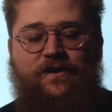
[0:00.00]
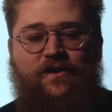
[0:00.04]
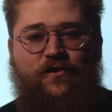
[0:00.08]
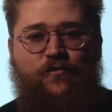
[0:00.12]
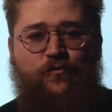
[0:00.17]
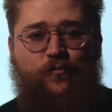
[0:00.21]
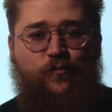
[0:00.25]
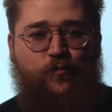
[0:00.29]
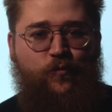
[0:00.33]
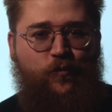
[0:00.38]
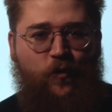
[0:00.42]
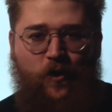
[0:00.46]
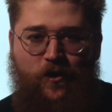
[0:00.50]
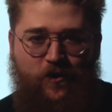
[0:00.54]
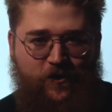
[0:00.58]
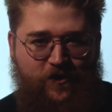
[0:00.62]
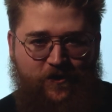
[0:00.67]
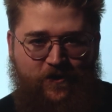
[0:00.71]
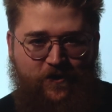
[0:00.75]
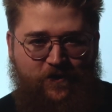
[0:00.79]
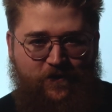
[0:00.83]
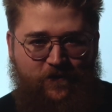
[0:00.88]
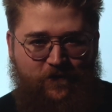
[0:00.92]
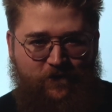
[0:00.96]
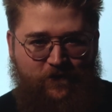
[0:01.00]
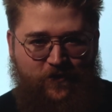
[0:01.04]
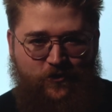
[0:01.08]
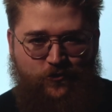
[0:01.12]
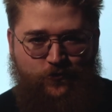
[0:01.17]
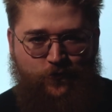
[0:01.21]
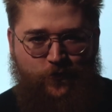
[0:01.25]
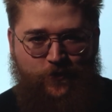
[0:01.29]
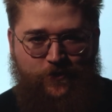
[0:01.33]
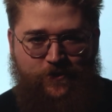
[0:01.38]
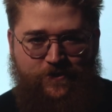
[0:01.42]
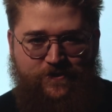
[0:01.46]
and rugged
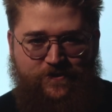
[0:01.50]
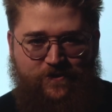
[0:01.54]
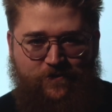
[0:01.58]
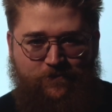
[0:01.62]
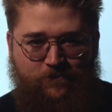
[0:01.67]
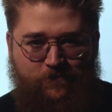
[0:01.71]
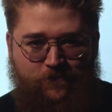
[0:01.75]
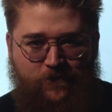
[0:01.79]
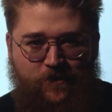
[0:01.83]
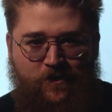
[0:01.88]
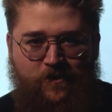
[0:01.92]
individualism